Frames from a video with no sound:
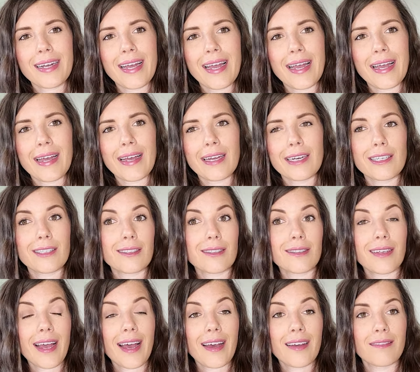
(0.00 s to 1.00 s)
and
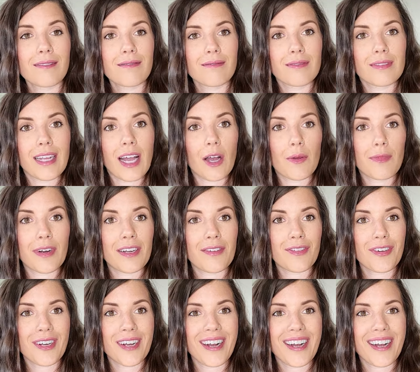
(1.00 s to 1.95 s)
yeah, now I'm ready for a